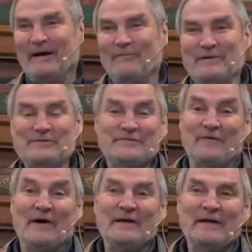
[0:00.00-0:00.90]
Which is
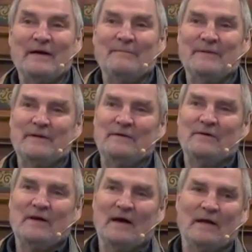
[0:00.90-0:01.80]
fine, but then
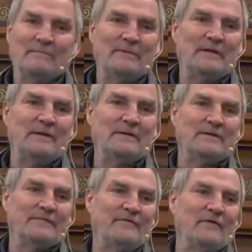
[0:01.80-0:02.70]
you can't be in
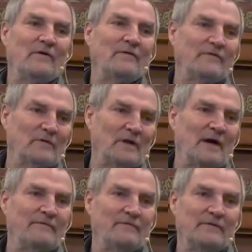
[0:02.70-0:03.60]
the flow of your
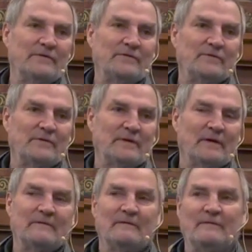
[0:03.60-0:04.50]
life when you're doing
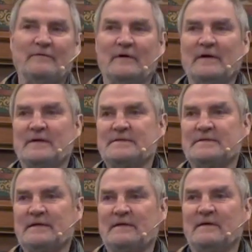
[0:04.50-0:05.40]
that. If I can't
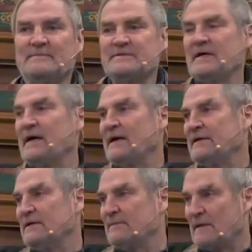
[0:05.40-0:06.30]
say, I'm
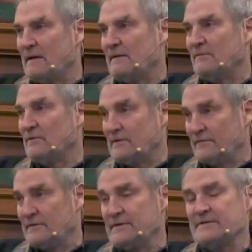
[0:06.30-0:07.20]
sad, I'm happy,
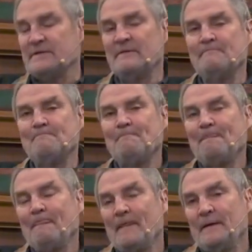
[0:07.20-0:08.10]
whatever it is, I'm
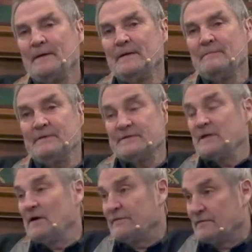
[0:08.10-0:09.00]
pissed
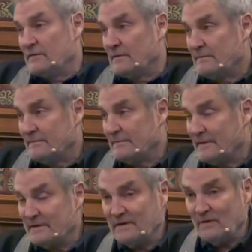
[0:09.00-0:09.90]
off, or
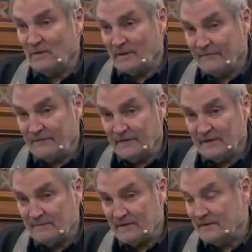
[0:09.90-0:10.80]
I don't know what I'm
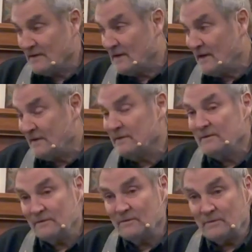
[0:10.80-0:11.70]
feeling, but I don't like it,
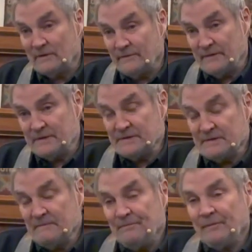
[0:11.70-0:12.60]
or whatever it is,
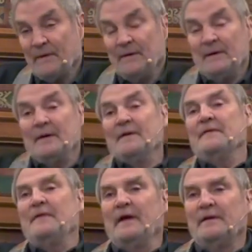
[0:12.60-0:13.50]

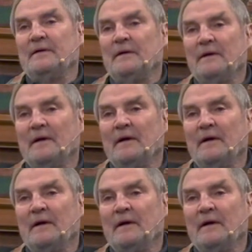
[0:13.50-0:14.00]
then